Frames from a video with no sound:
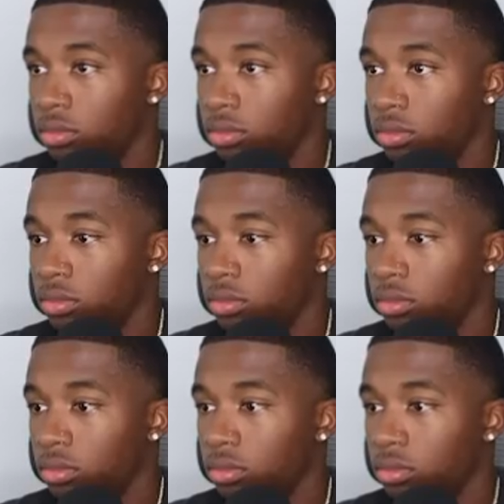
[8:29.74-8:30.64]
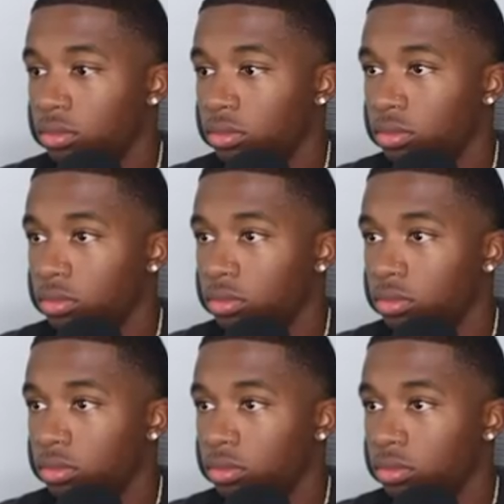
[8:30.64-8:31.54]

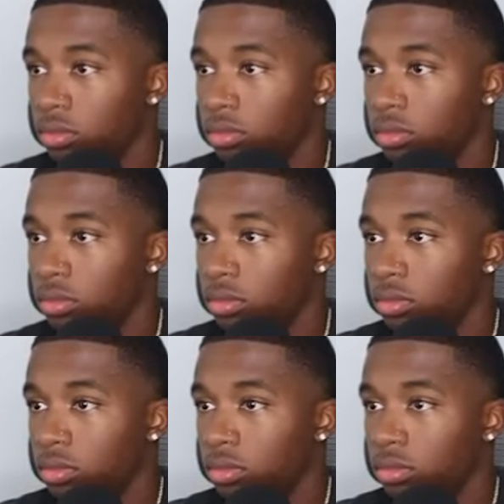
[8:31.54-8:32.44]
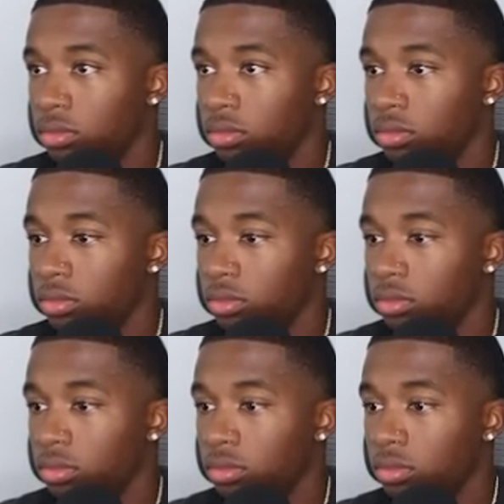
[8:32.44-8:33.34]

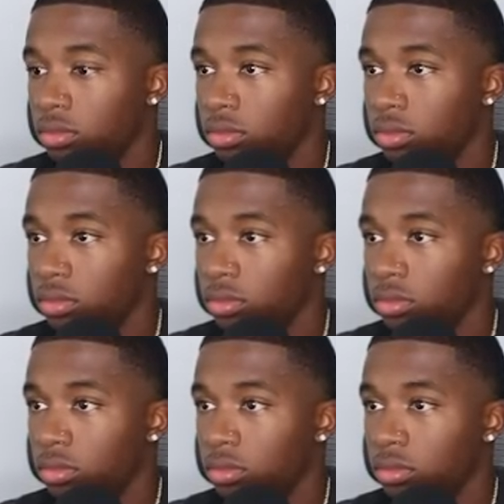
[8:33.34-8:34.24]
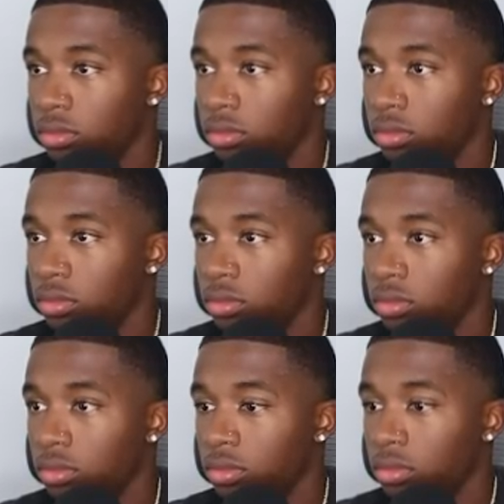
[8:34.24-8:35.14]

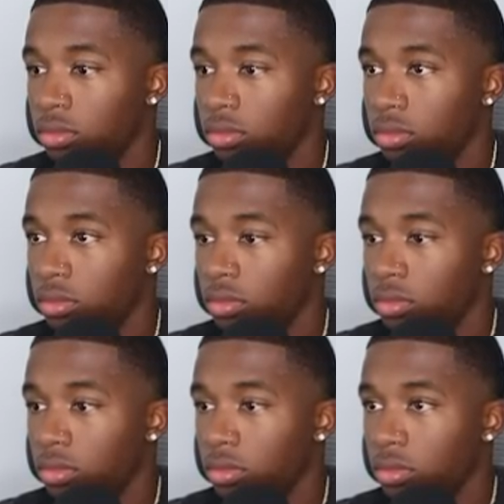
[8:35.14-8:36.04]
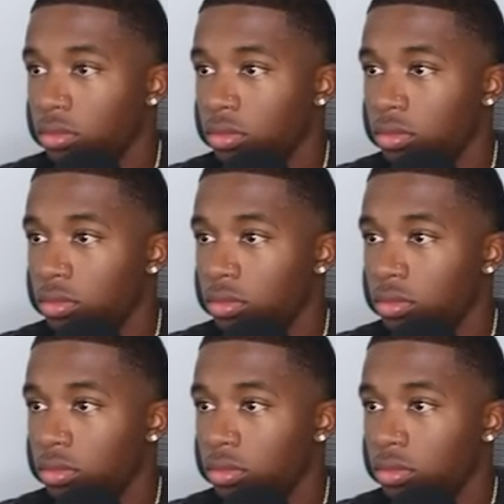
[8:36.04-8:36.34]
(not speaking)